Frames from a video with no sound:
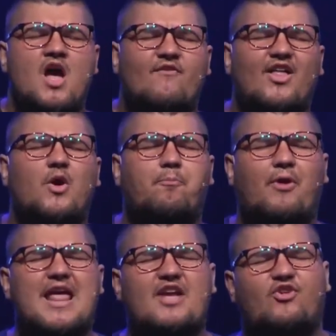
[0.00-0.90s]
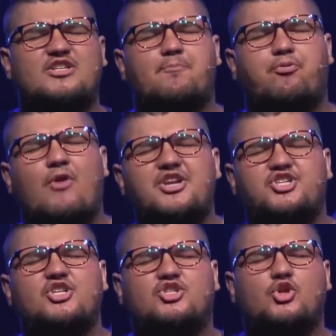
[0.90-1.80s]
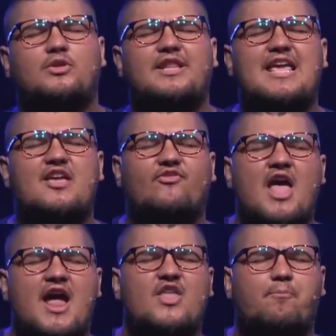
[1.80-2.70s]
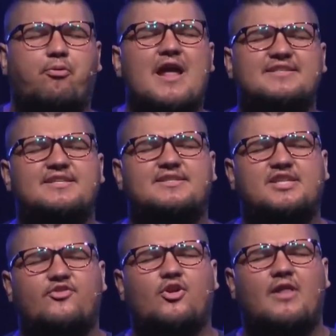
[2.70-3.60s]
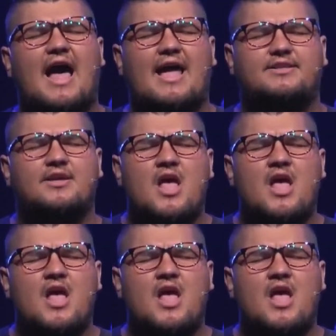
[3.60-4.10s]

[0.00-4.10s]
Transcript: Father, we're praying for depression to leave in the presence of your light.